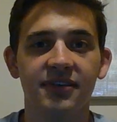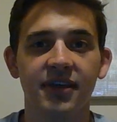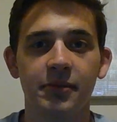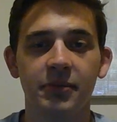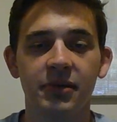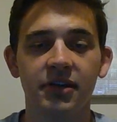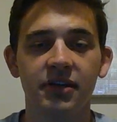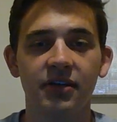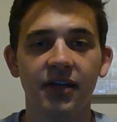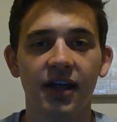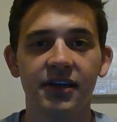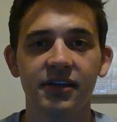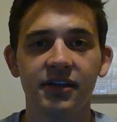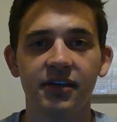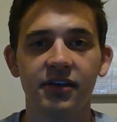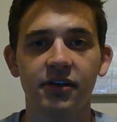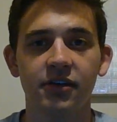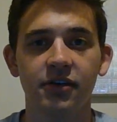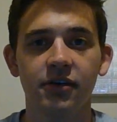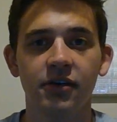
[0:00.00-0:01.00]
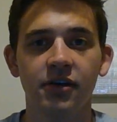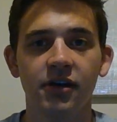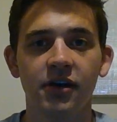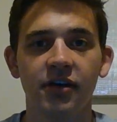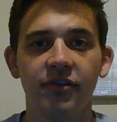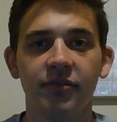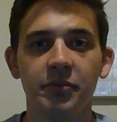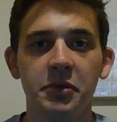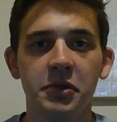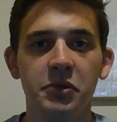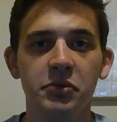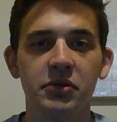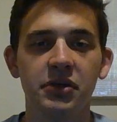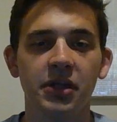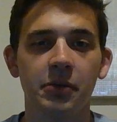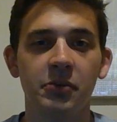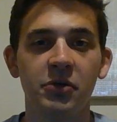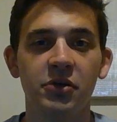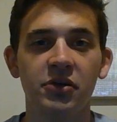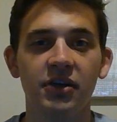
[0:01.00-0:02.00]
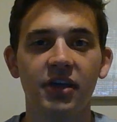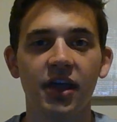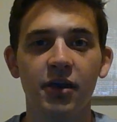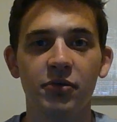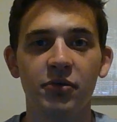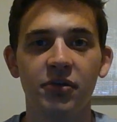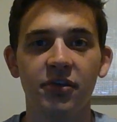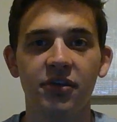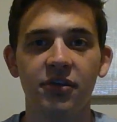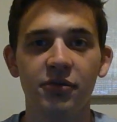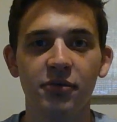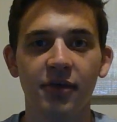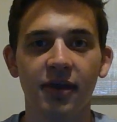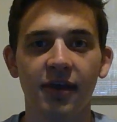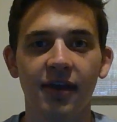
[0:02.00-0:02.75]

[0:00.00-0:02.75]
I'd be glad to hear from you and communicate with you.